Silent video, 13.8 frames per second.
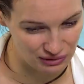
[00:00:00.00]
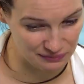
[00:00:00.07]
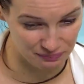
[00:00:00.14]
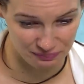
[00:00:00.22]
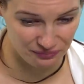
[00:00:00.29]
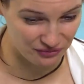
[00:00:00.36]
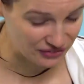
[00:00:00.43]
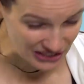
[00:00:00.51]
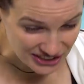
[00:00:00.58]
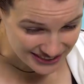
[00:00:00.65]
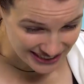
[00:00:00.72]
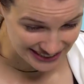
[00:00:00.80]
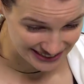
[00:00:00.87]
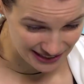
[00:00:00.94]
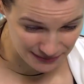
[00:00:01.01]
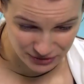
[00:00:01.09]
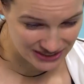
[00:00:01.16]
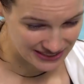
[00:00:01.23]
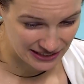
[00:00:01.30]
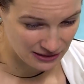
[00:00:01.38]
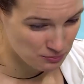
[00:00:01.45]
well, first idea, I'm
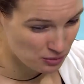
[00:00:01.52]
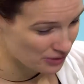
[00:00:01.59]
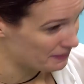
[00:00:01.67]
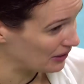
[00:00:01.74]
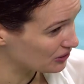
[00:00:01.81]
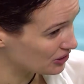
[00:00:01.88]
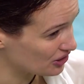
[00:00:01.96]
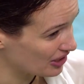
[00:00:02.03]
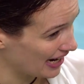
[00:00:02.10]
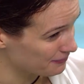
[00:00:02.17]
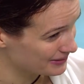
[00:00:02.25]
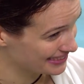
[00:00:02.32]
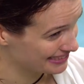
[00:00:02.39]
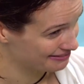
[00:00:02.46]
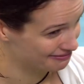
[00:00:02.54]
just thinking more mousetraps.